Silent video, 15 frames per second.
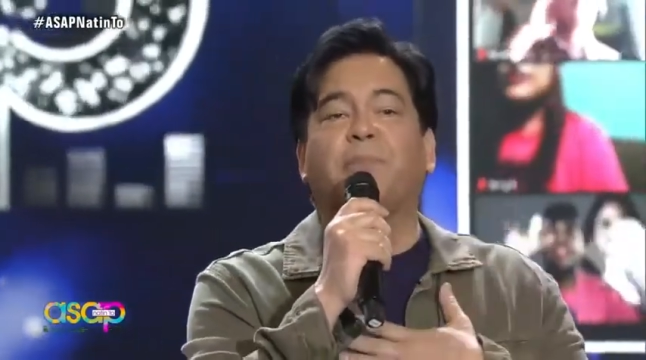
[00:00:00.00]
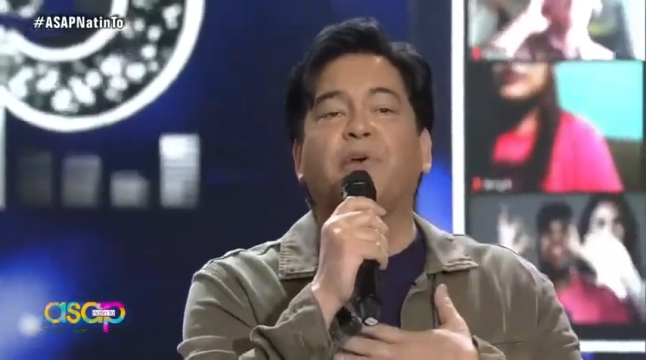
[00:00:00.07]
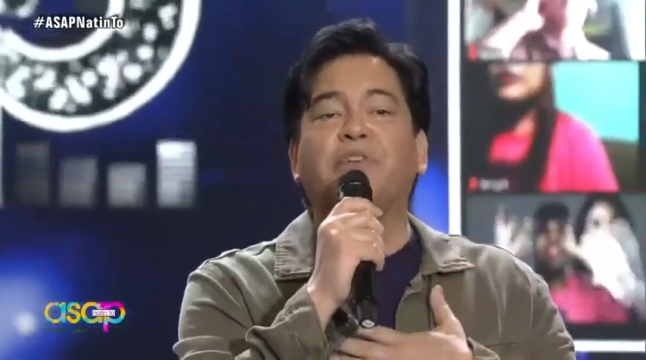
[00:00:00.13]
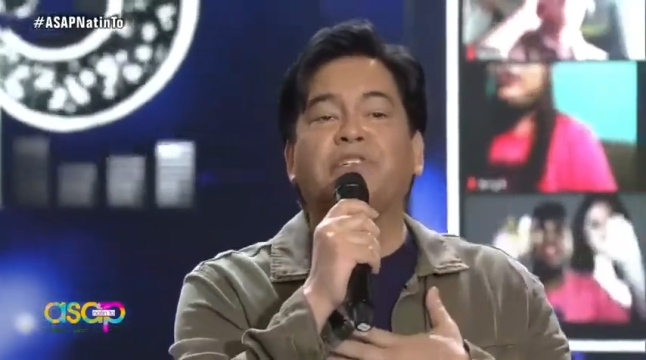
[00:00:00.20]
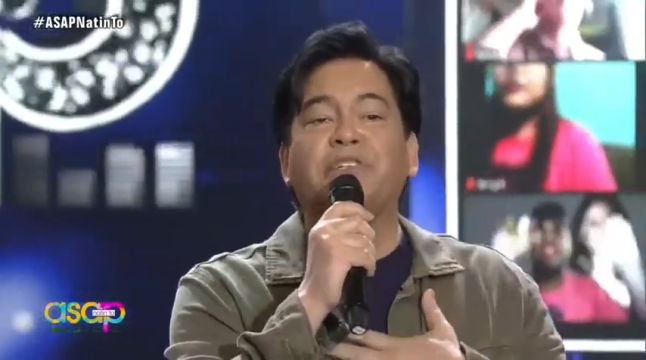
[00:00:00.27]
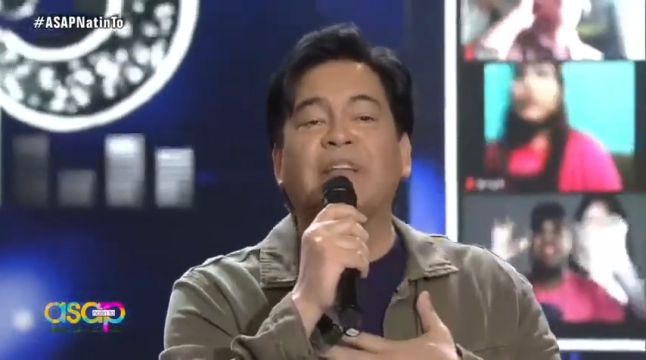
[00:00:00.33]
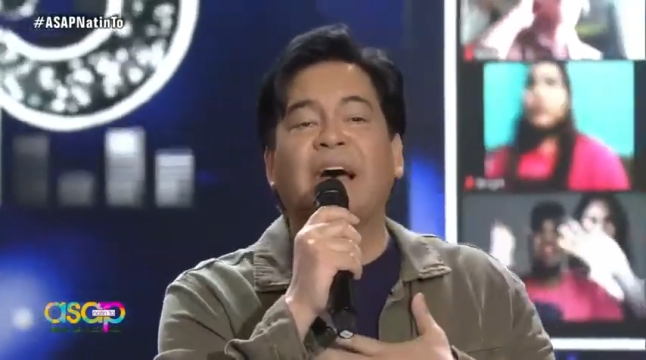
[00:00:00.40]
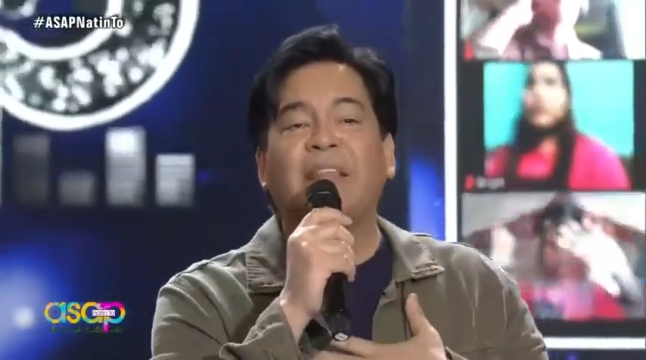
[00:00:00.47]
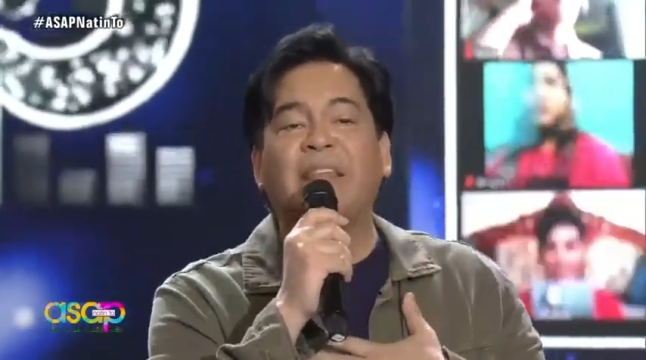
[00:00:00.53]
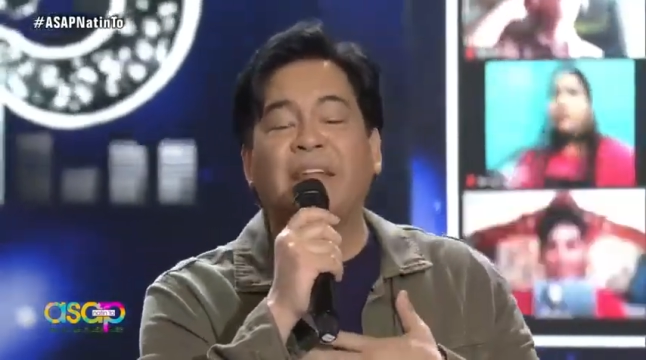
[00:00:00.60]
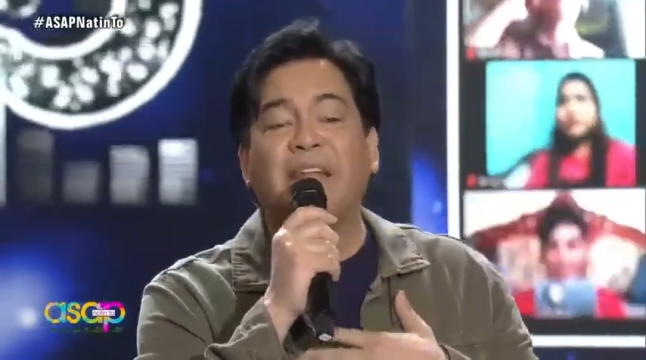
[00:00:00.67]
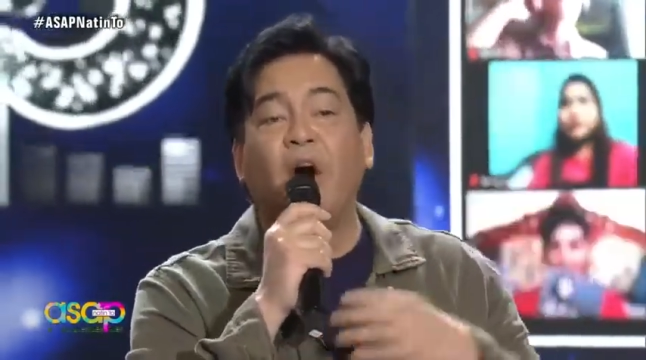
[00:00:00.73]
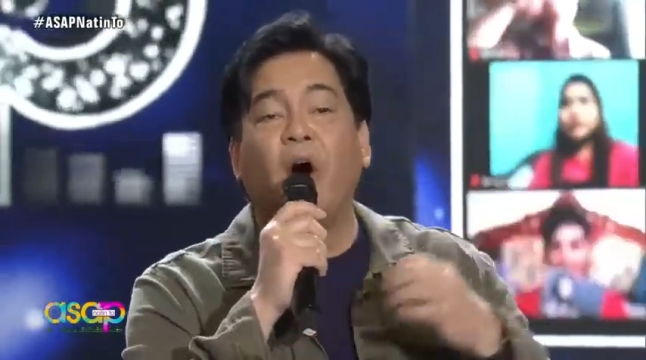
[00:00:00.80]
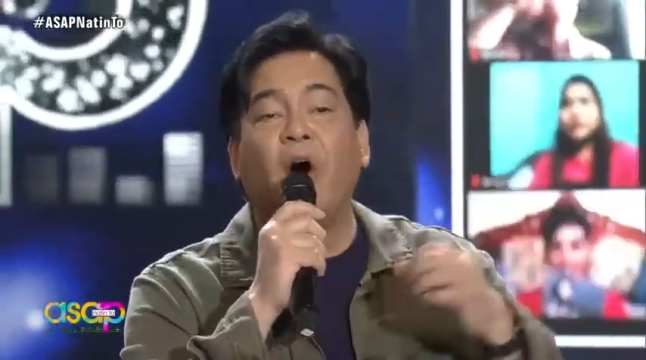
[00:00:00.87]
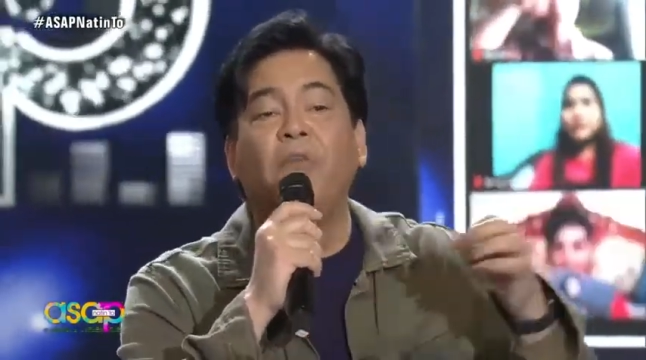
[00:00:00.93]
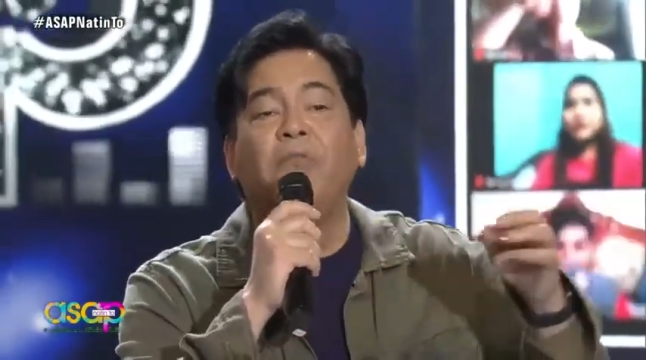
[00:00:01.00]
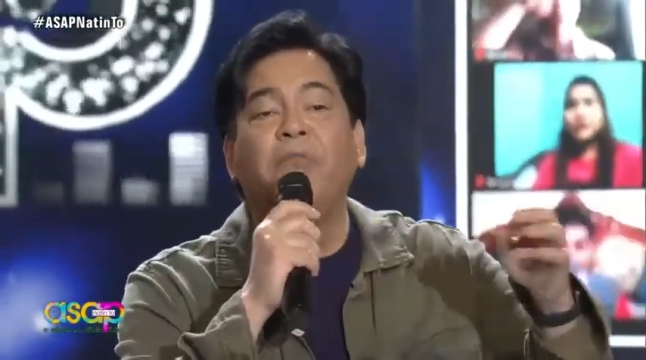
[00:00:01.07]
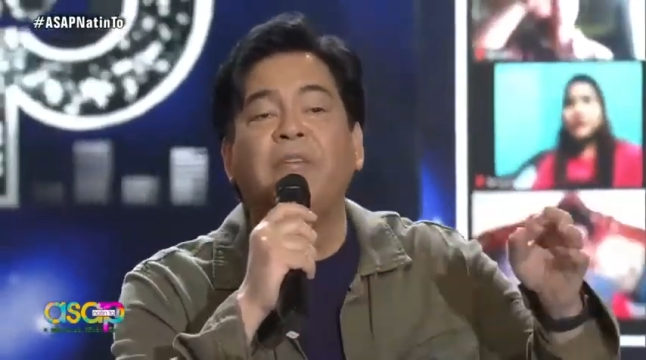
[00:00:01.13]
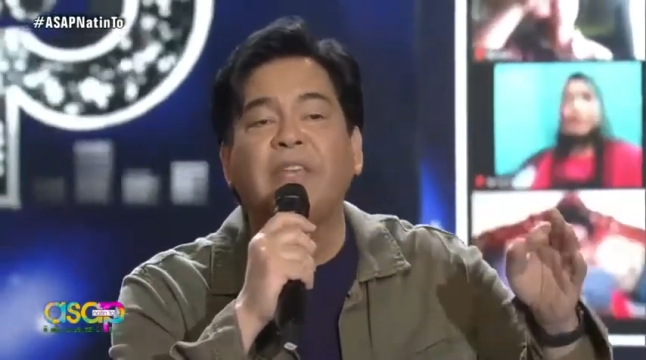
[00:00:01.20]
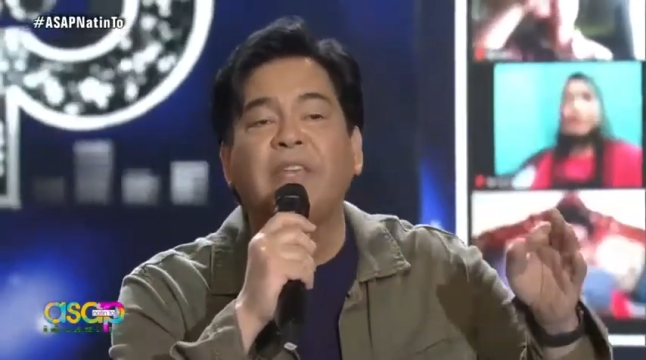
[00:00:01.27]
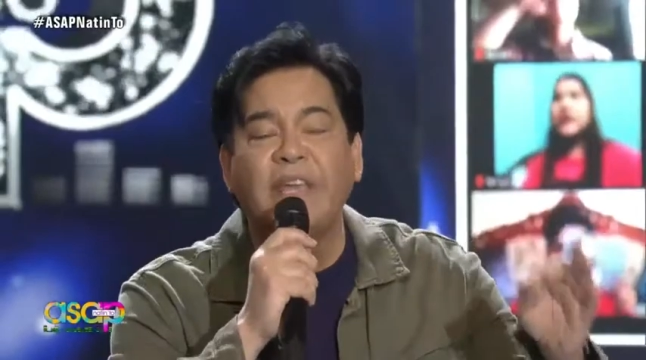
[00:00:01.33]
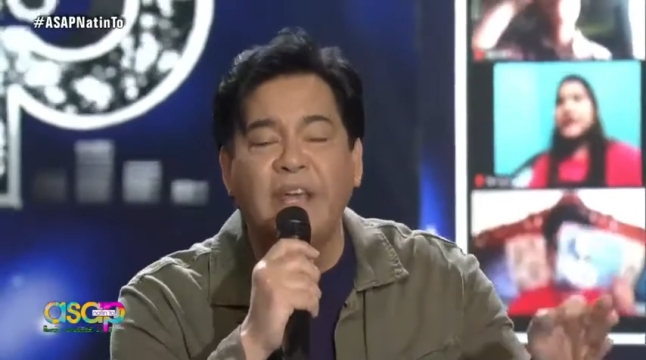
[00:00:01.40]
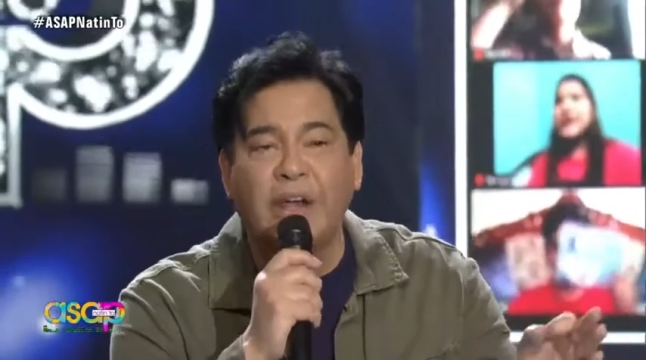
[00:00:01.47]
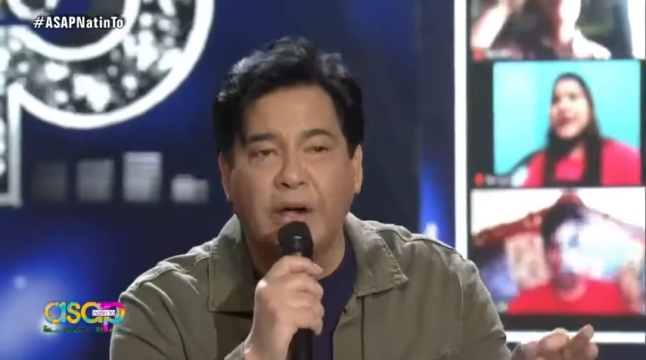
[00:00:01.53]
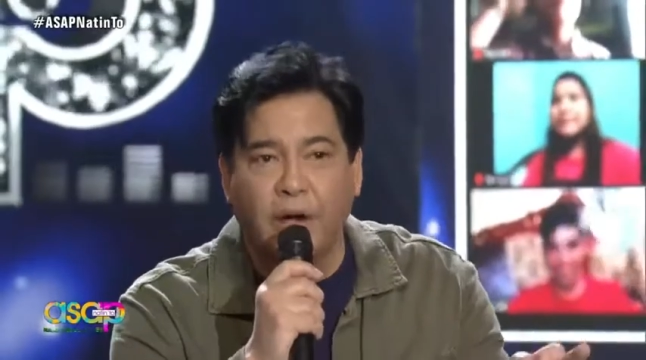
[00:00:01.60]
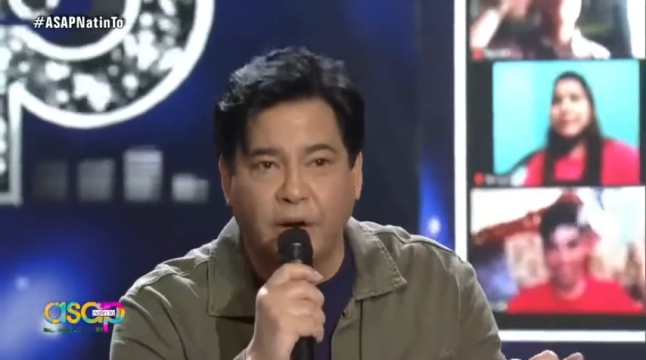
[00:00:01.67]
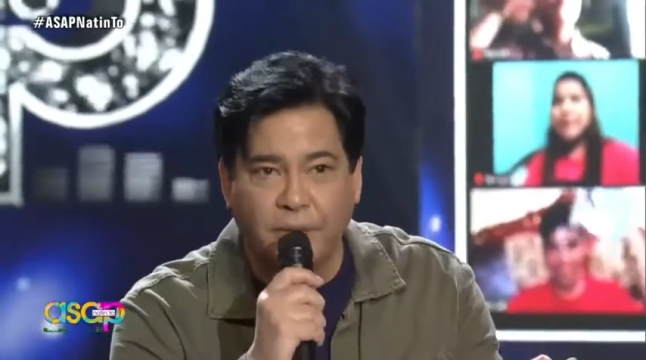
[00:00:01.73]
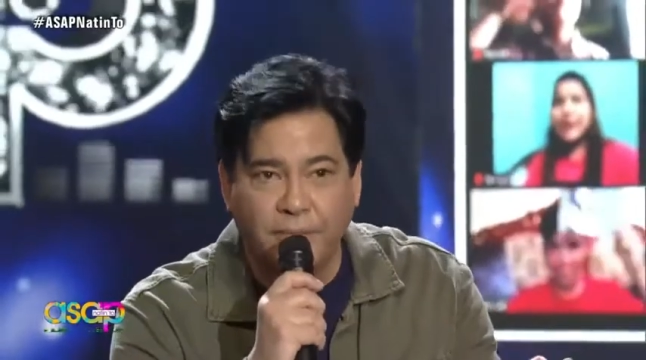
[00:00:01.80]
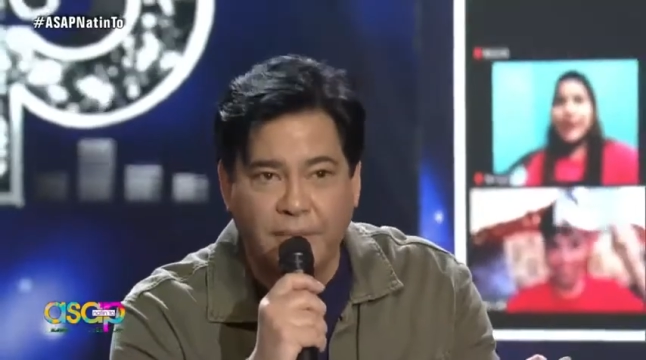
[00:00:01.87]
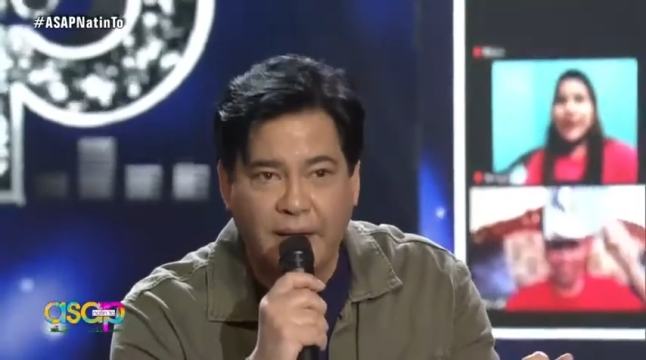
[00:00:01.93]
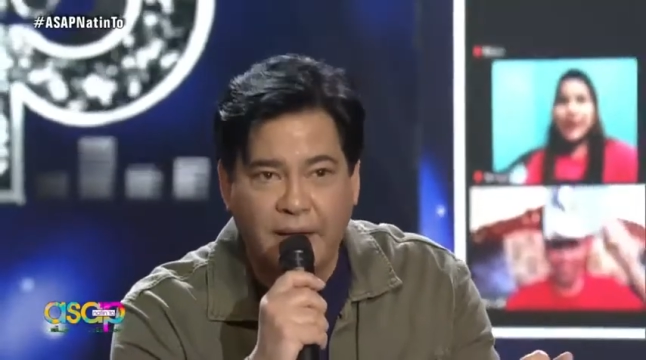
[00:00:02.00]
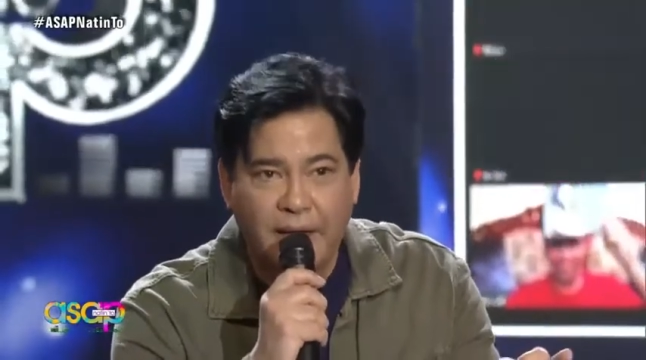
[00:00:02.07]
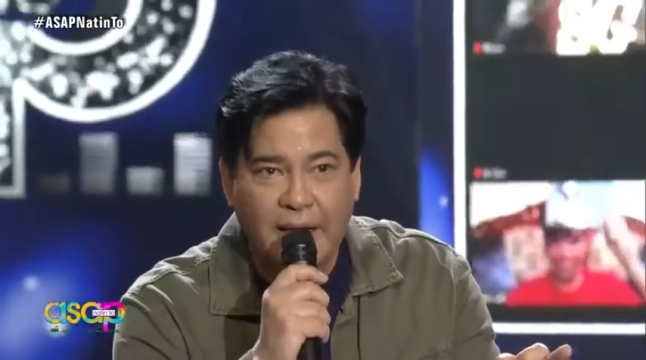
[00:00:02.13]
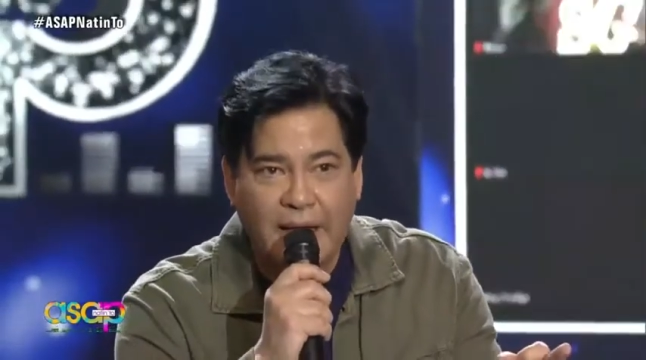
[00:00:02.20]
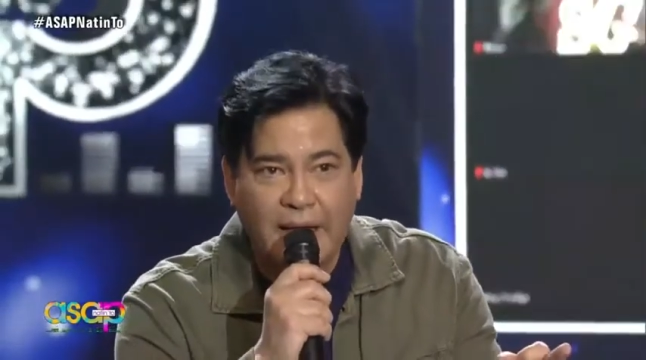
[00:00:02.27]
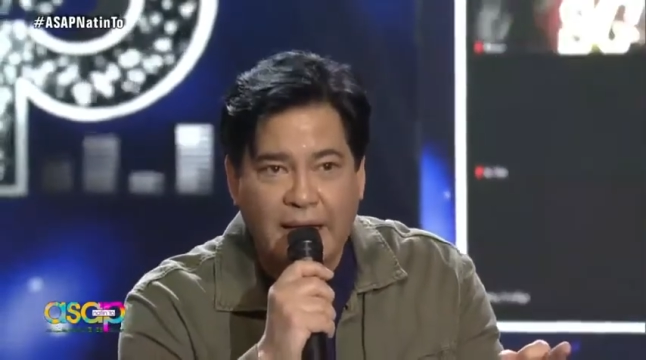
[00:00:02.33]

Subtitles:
Personality of the Year. Woo!